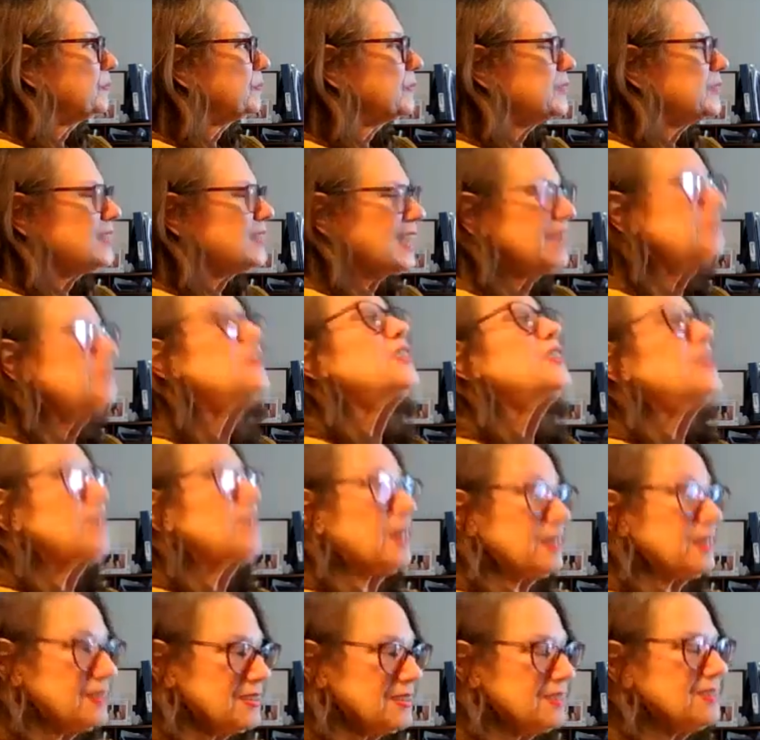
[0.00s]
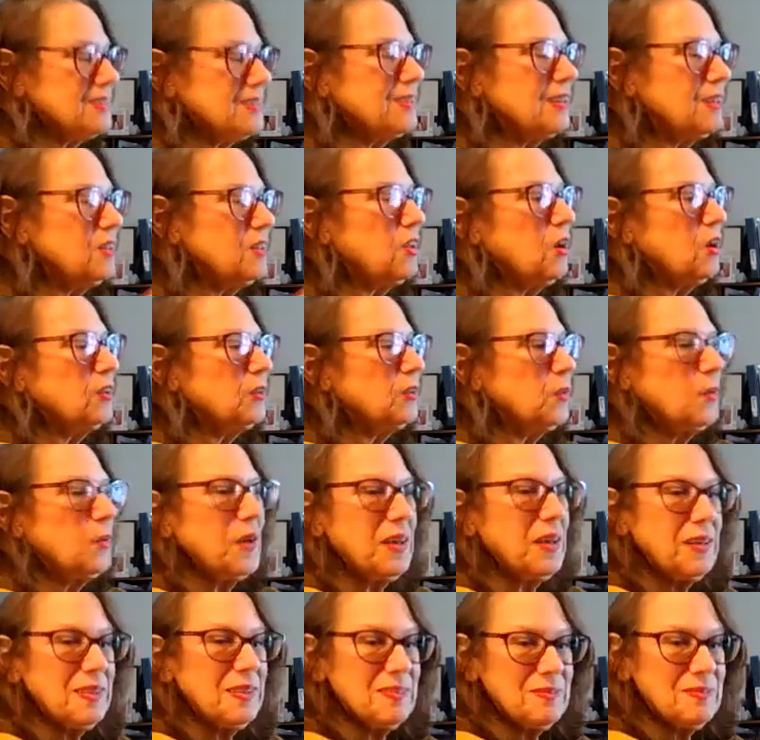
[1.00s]
safety nets along the
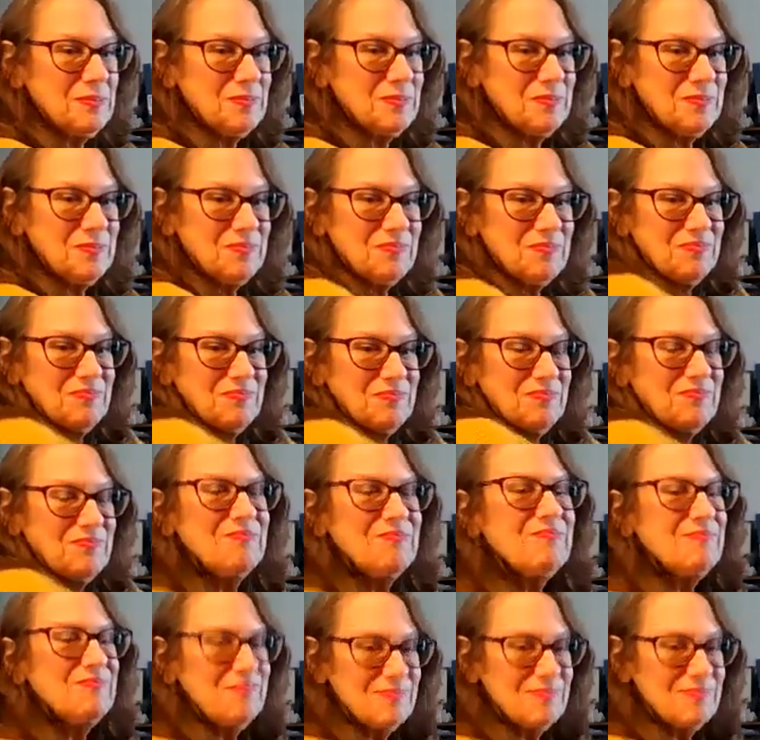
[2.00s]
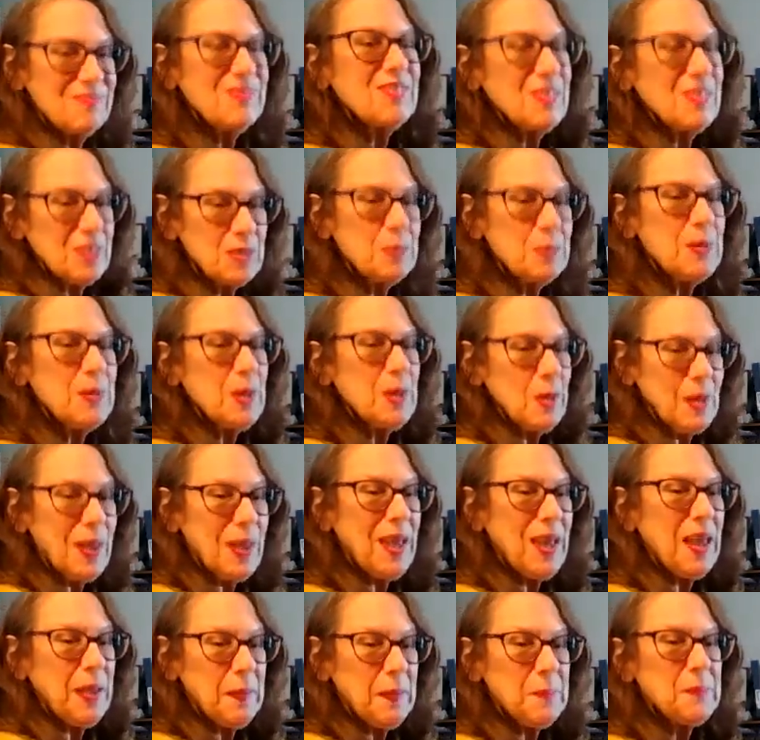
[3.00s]
way. So it'll be
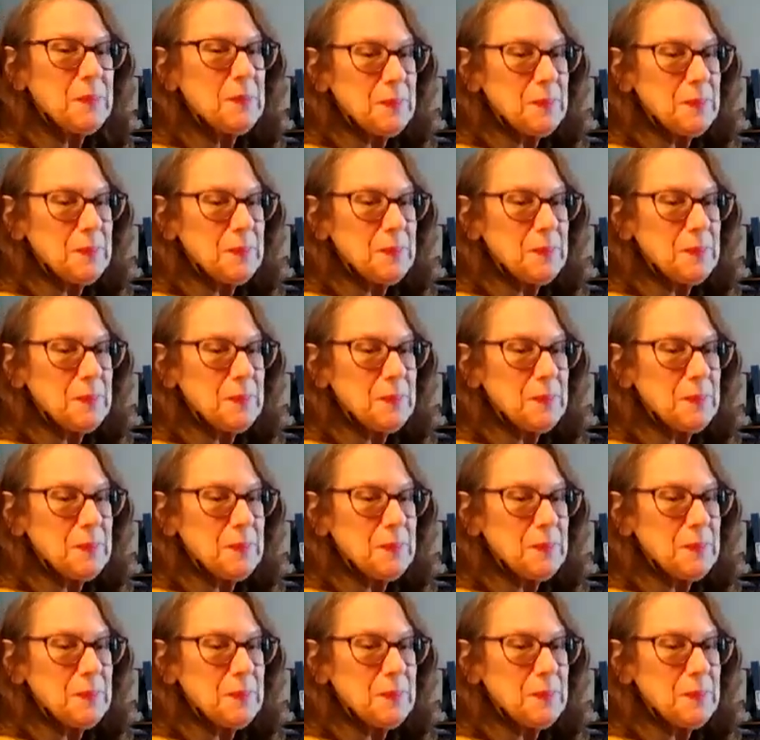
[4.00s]
okay.